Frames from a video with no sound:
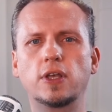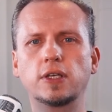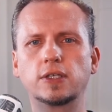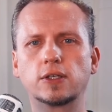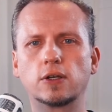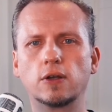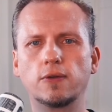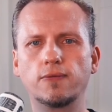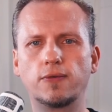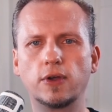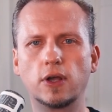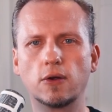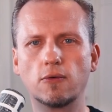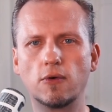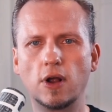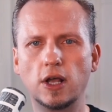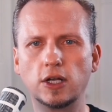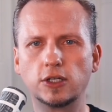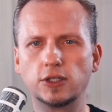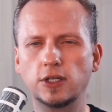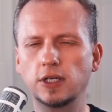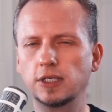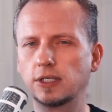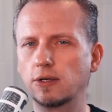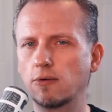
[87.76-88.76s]
of this
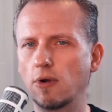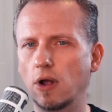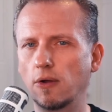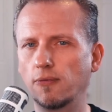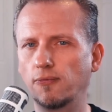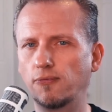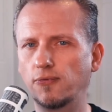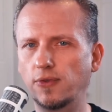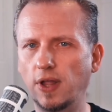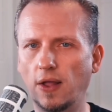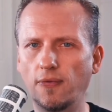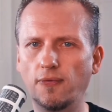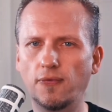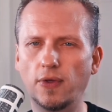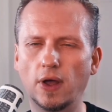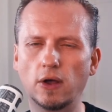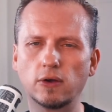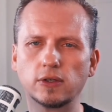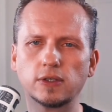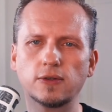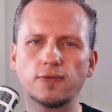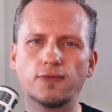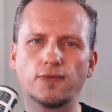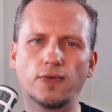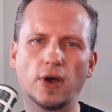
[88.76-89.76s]
configuration is around
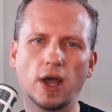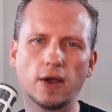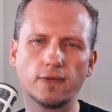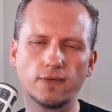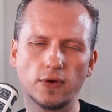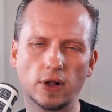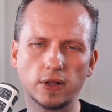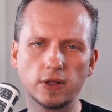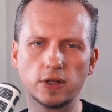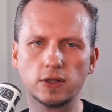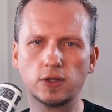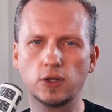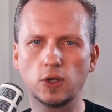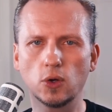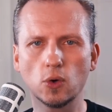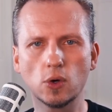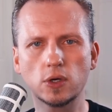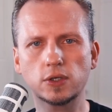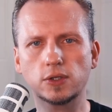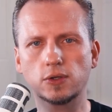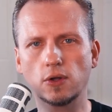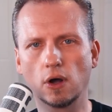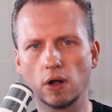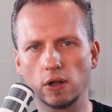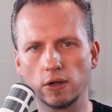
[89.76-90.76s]
10,500
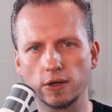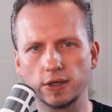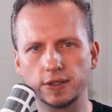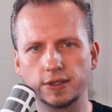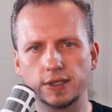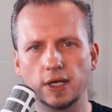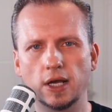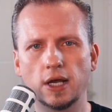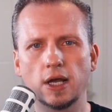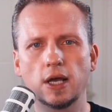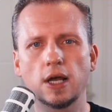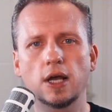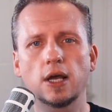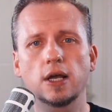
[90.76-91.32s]
US dollars.